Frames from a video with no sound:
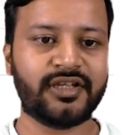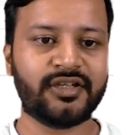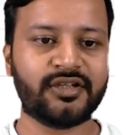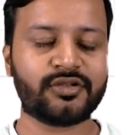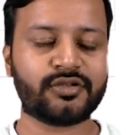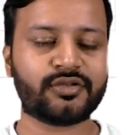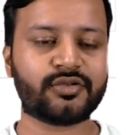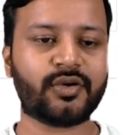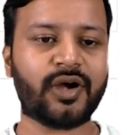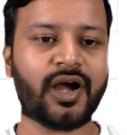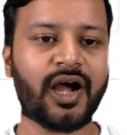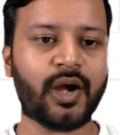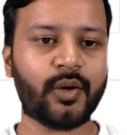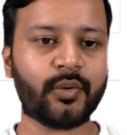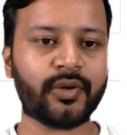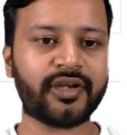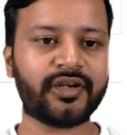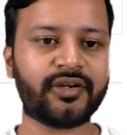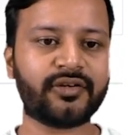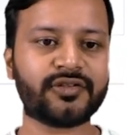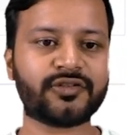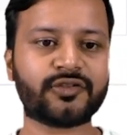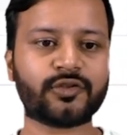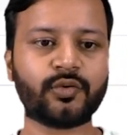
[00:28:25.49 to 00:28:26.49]
So how can
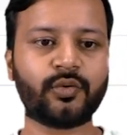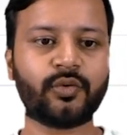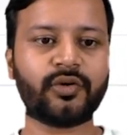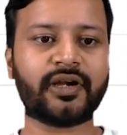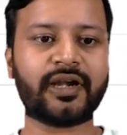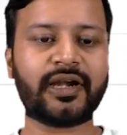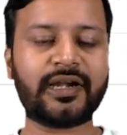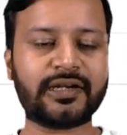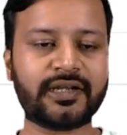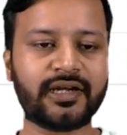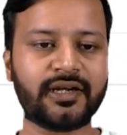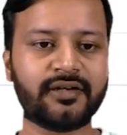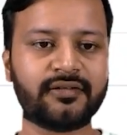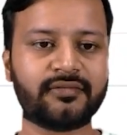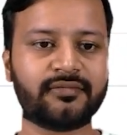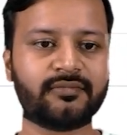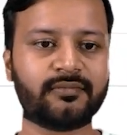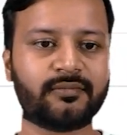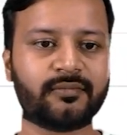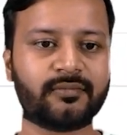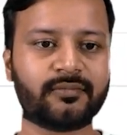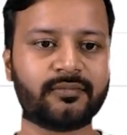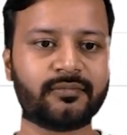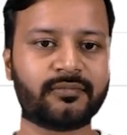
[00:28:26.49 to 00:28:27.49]
you store data
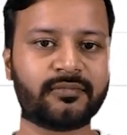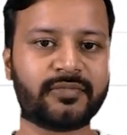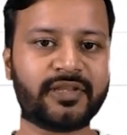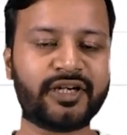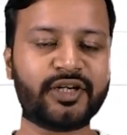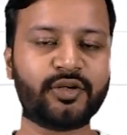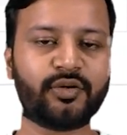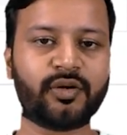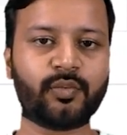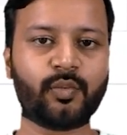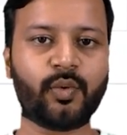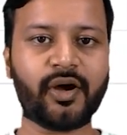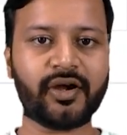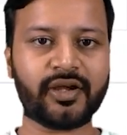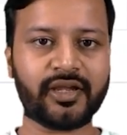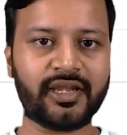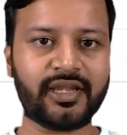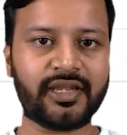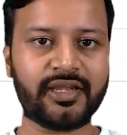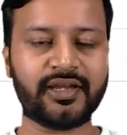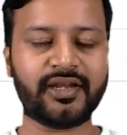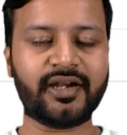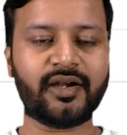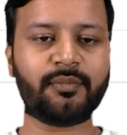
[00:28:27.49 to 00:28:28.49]
that you are
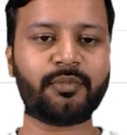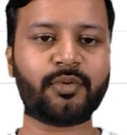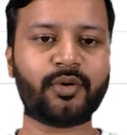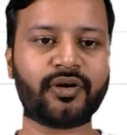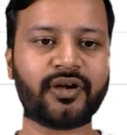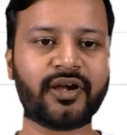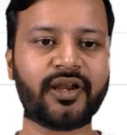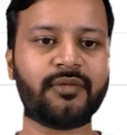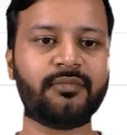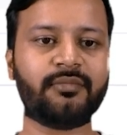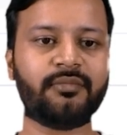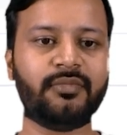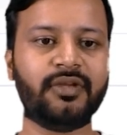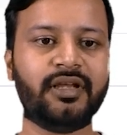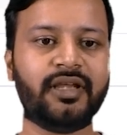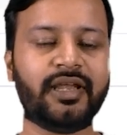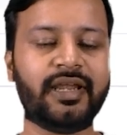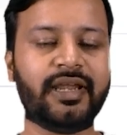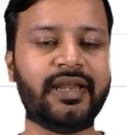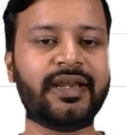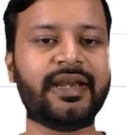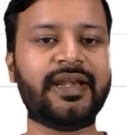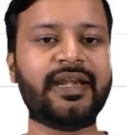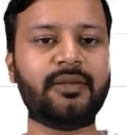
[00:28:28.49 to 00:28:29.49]
working here in program
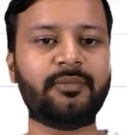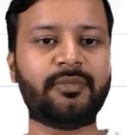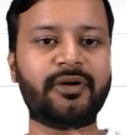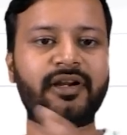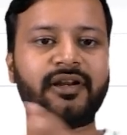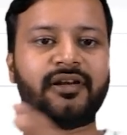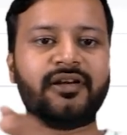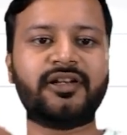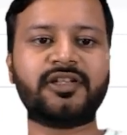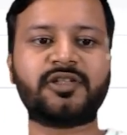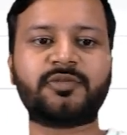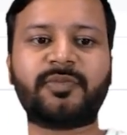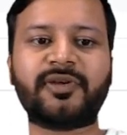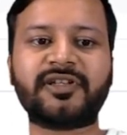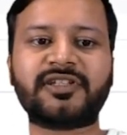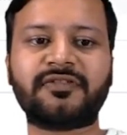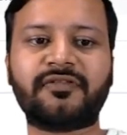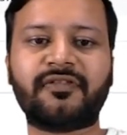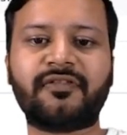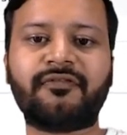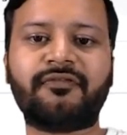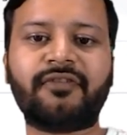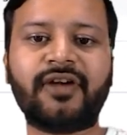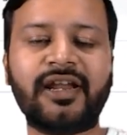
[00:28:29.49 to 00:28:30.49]
in any particular
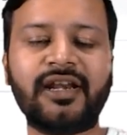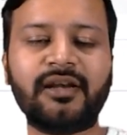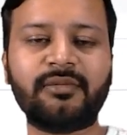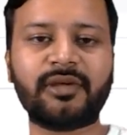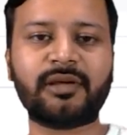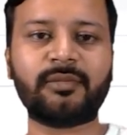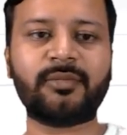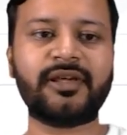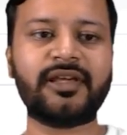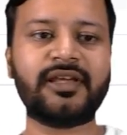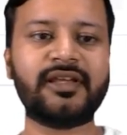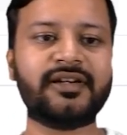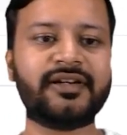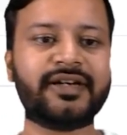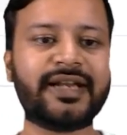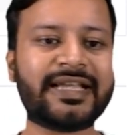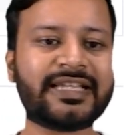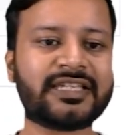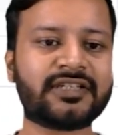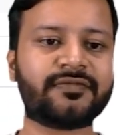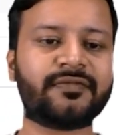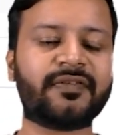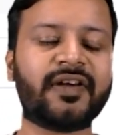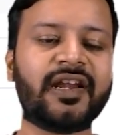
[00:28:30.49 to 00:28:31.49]
specific file, maybe
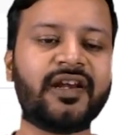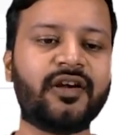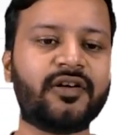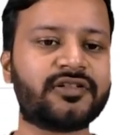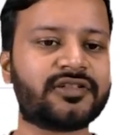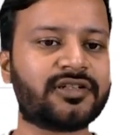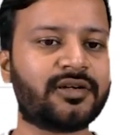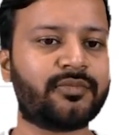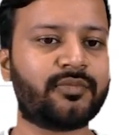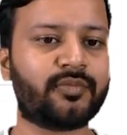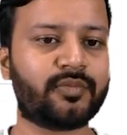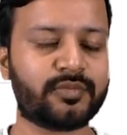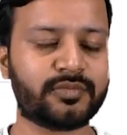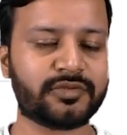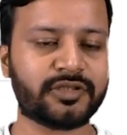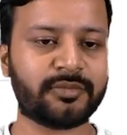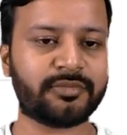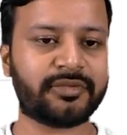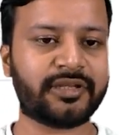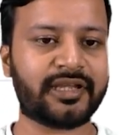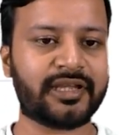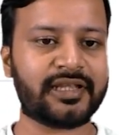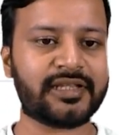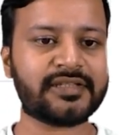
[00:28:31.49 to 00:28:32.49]
text file or
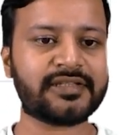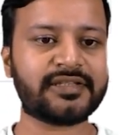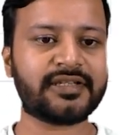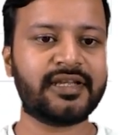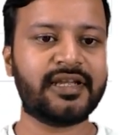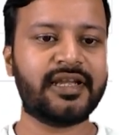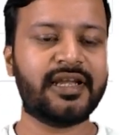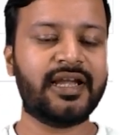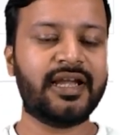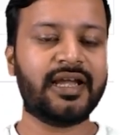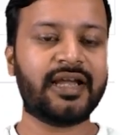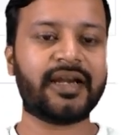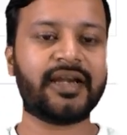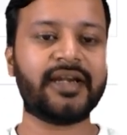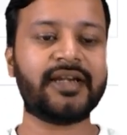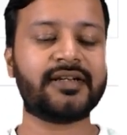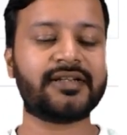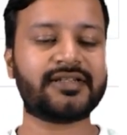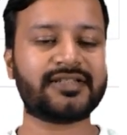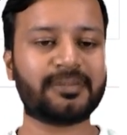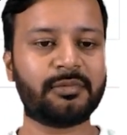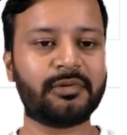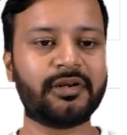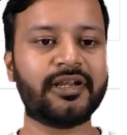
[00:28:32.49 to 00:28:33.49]
something else, right?
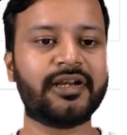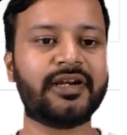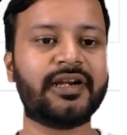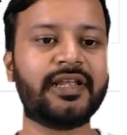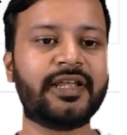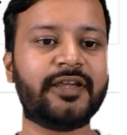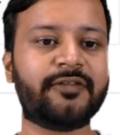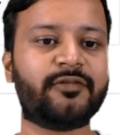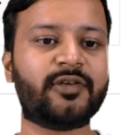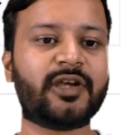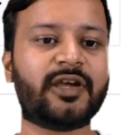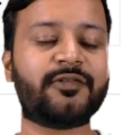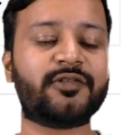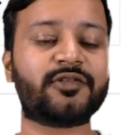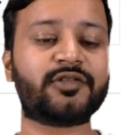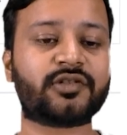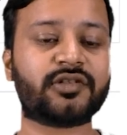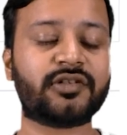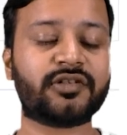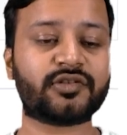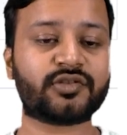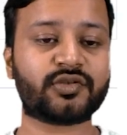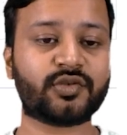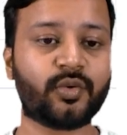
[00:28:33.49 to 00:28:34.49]
Similarly, if you have
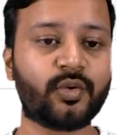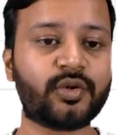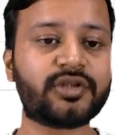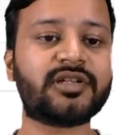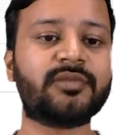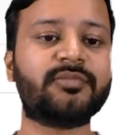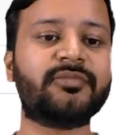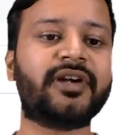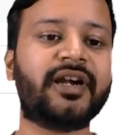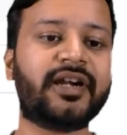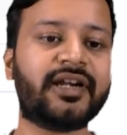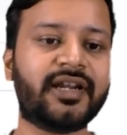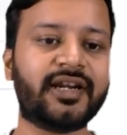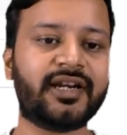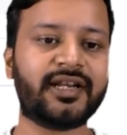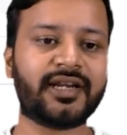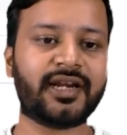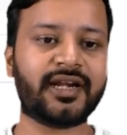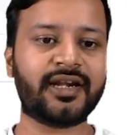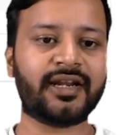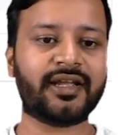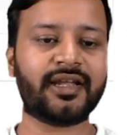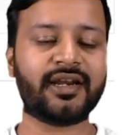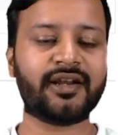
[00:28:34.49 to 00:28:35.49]
stored some data
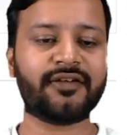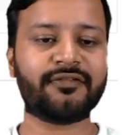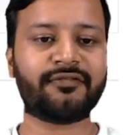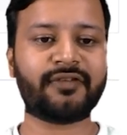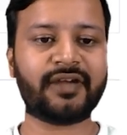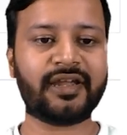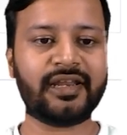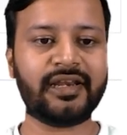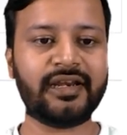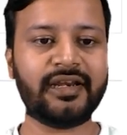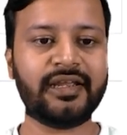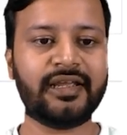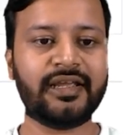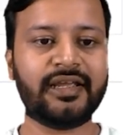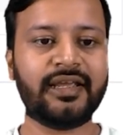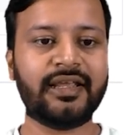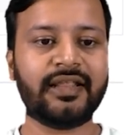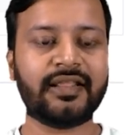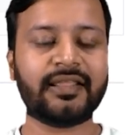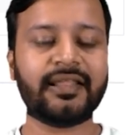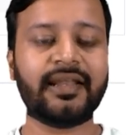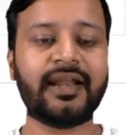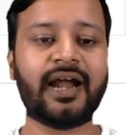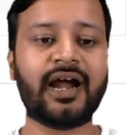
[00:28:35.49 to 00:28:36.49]
in a file,
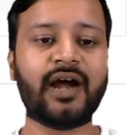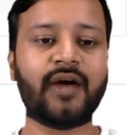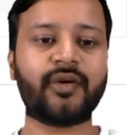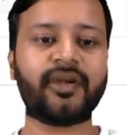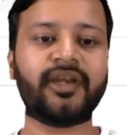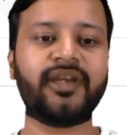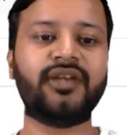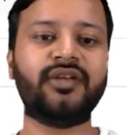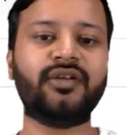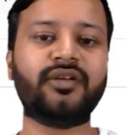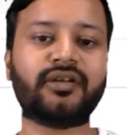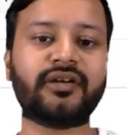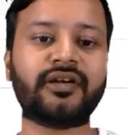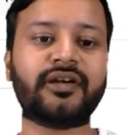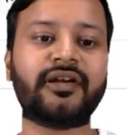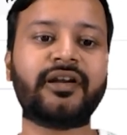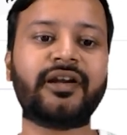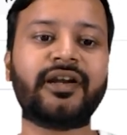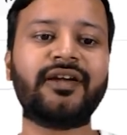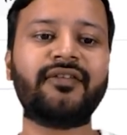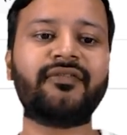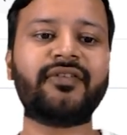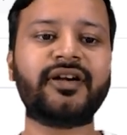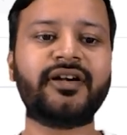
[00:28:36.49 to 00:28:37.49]
then how can you
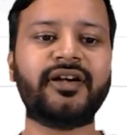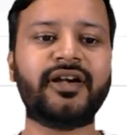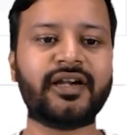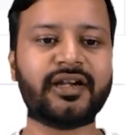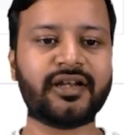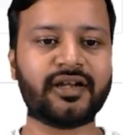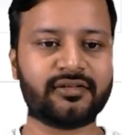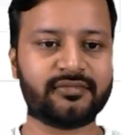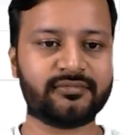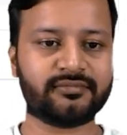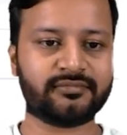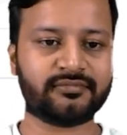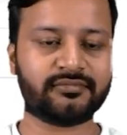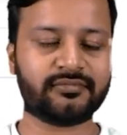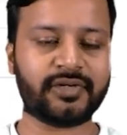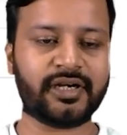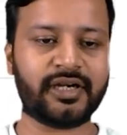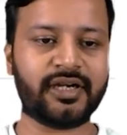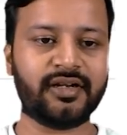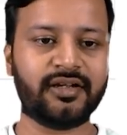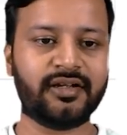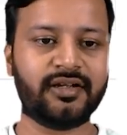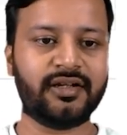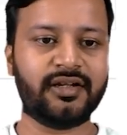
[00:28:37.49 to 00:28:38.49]
retrieve the data,
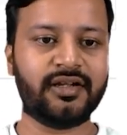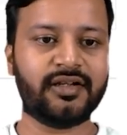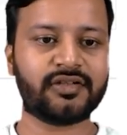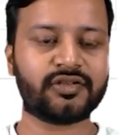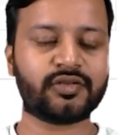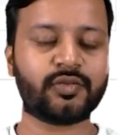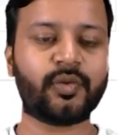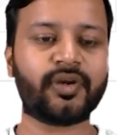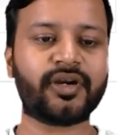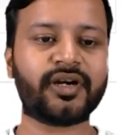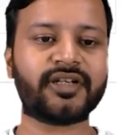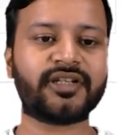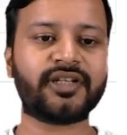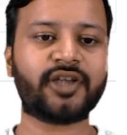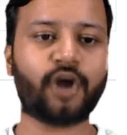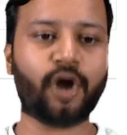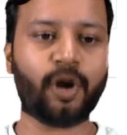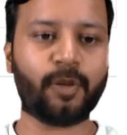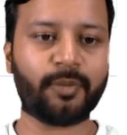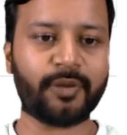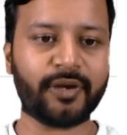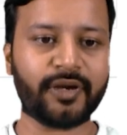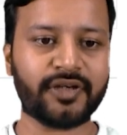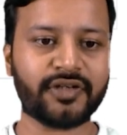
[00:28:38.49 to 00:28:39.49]
right? So what are the
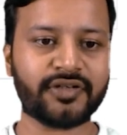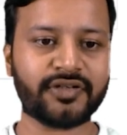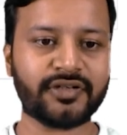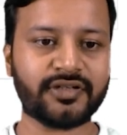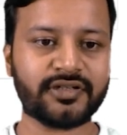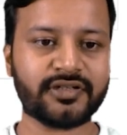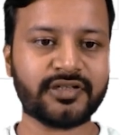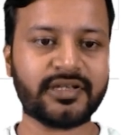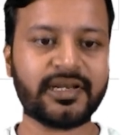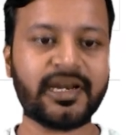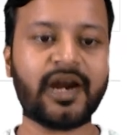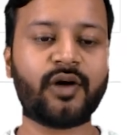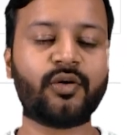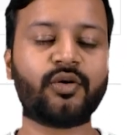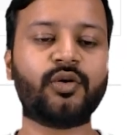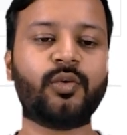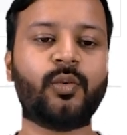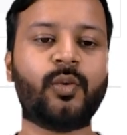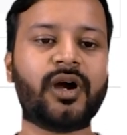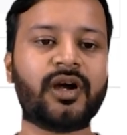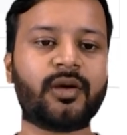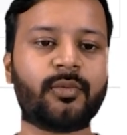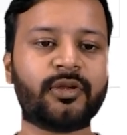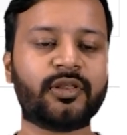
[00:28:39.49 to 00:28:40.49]
operations and how to
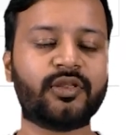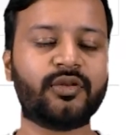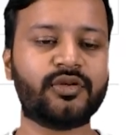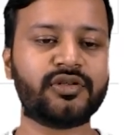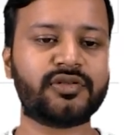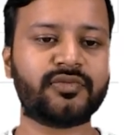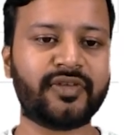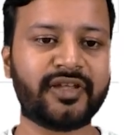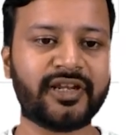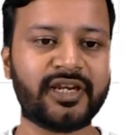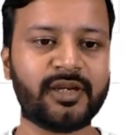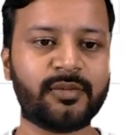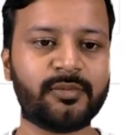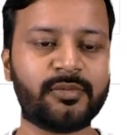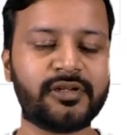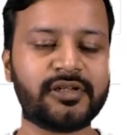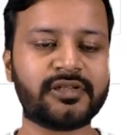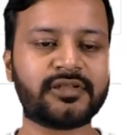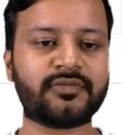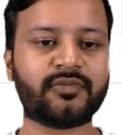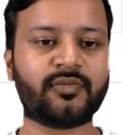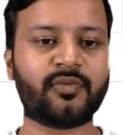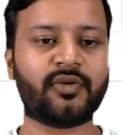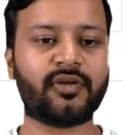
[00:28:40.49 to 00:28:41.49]
work with those
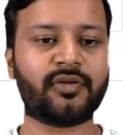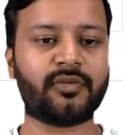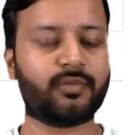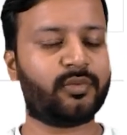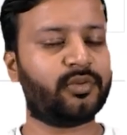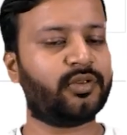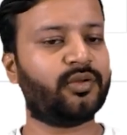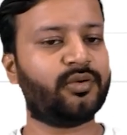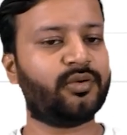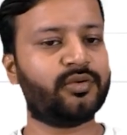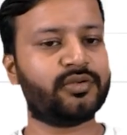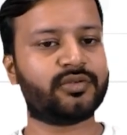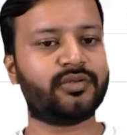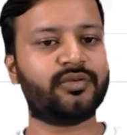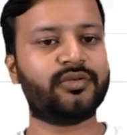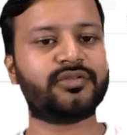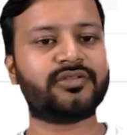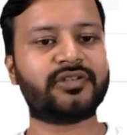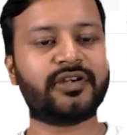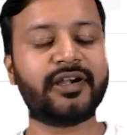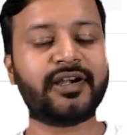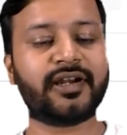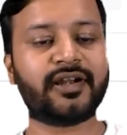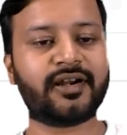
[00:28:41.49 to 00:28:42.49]
variables, what those
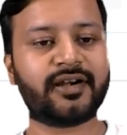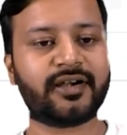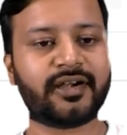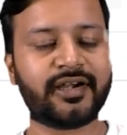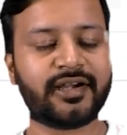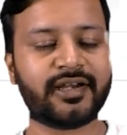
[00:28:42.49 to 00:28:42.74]
data